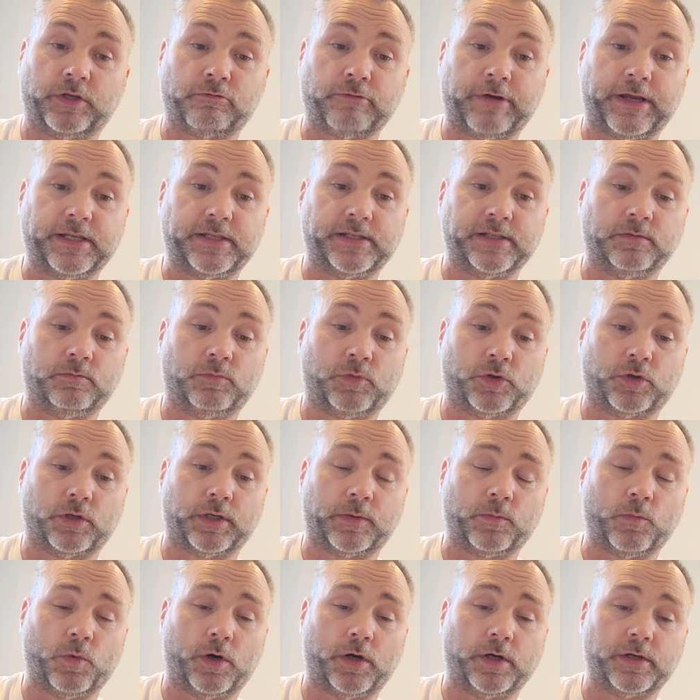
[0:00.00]
a great deal
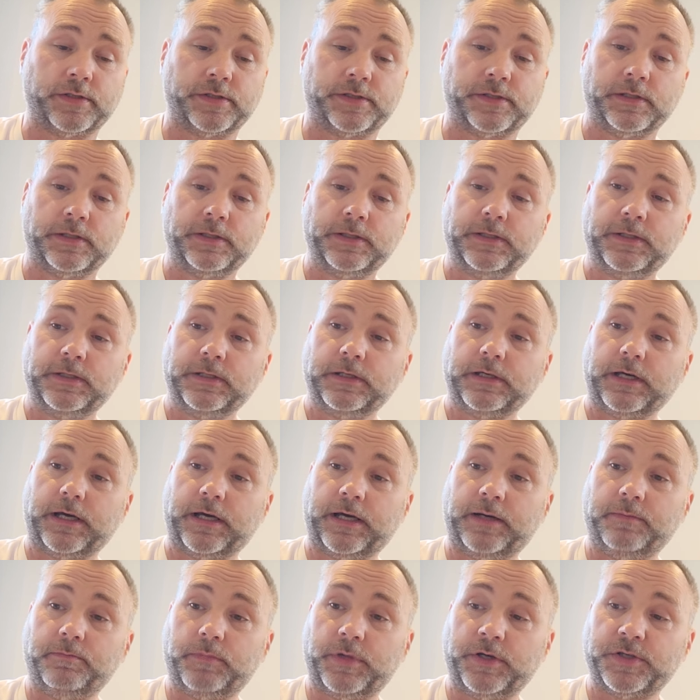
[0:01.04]
modelling wise.
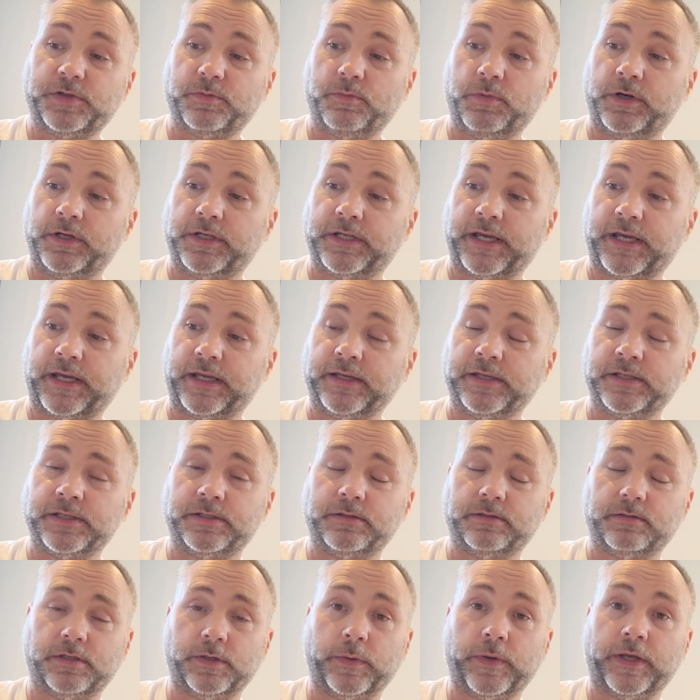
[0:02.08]
Uh, most of my day is
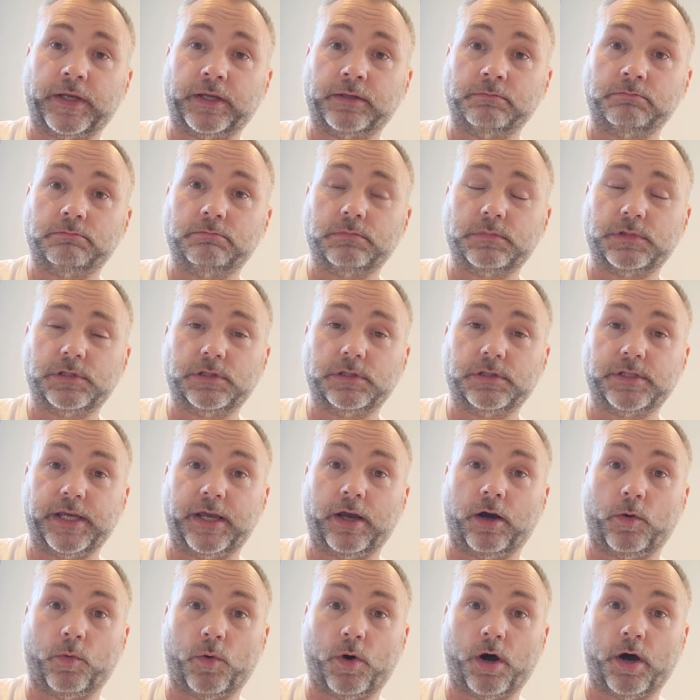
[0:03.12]
doing
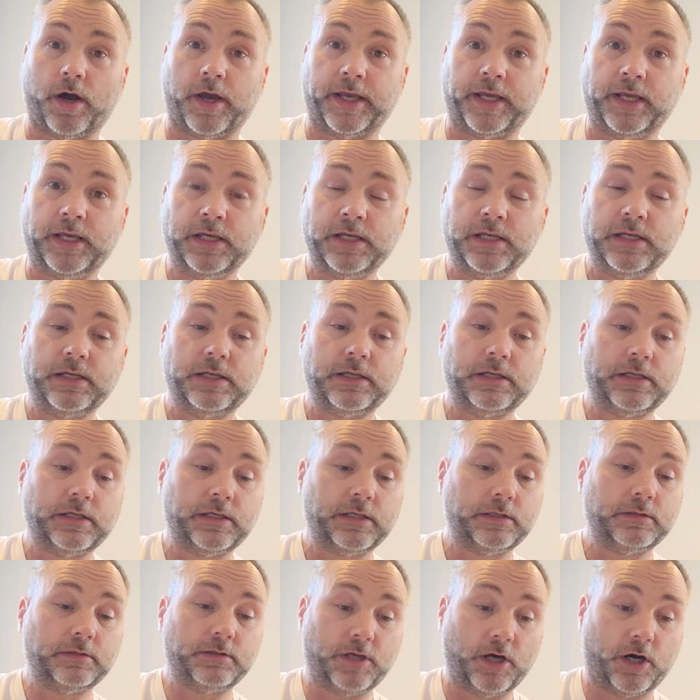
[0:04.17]
DIY,
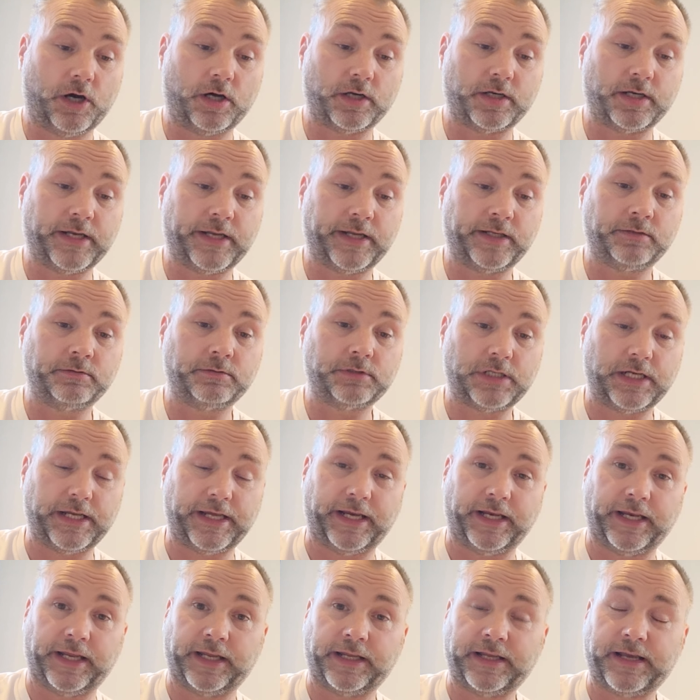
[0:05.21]
gardening,
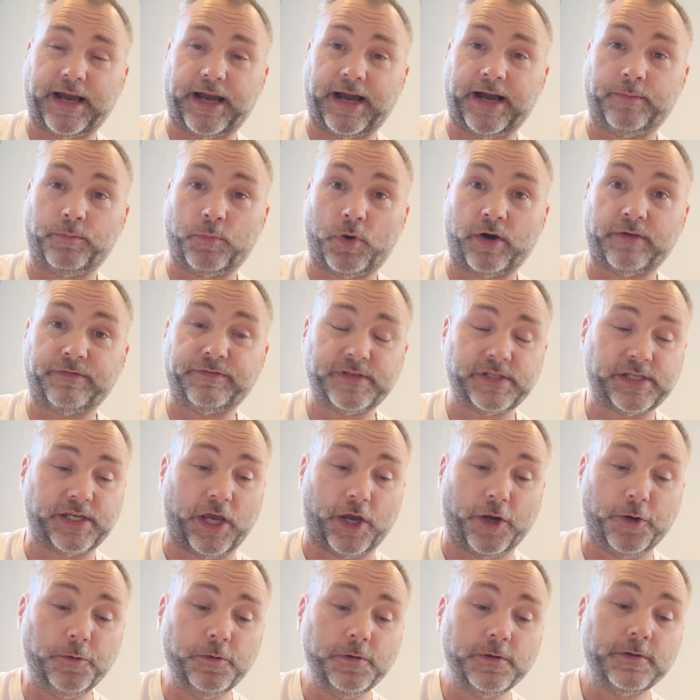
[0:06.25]
cleaning, and my
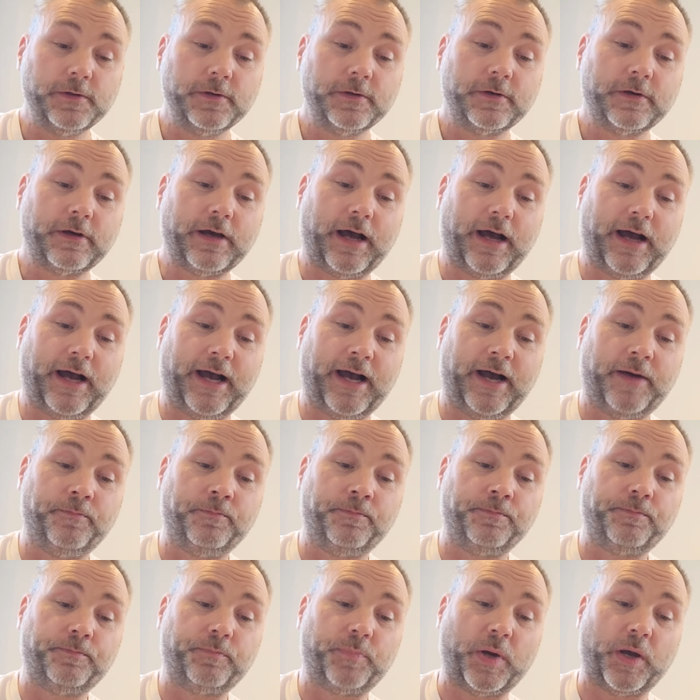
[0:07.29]
physio.
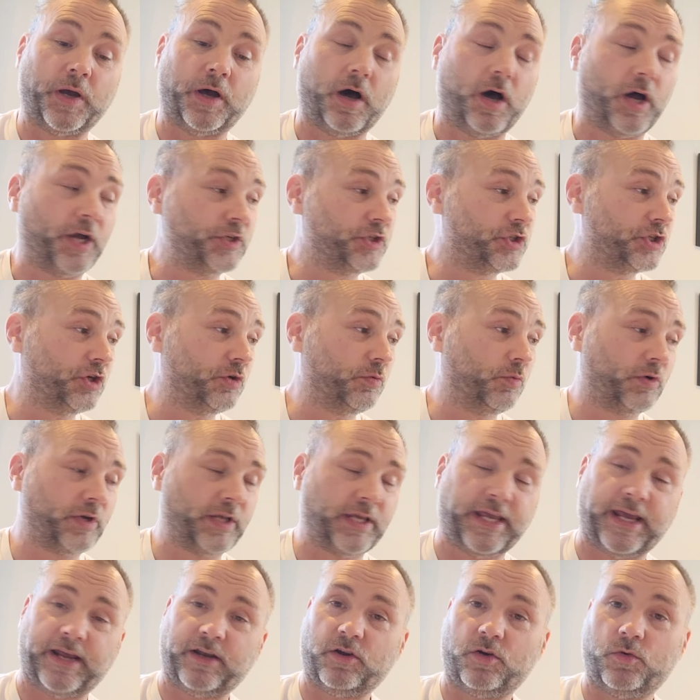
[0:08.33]
Um, but I do want to
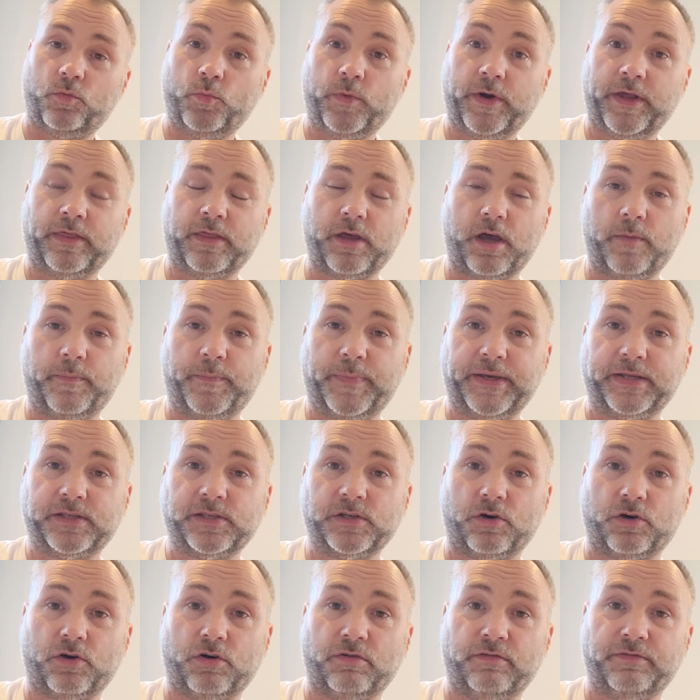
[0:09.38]
get on with a bit
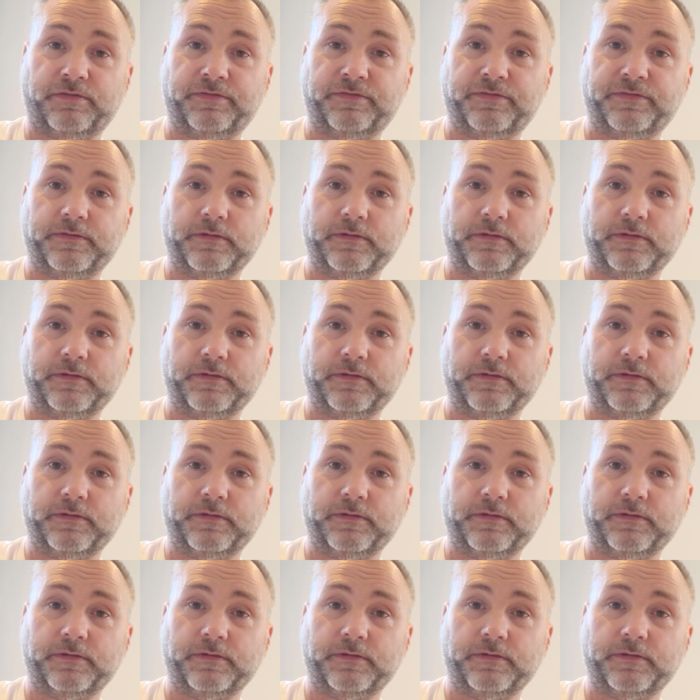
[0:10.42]
of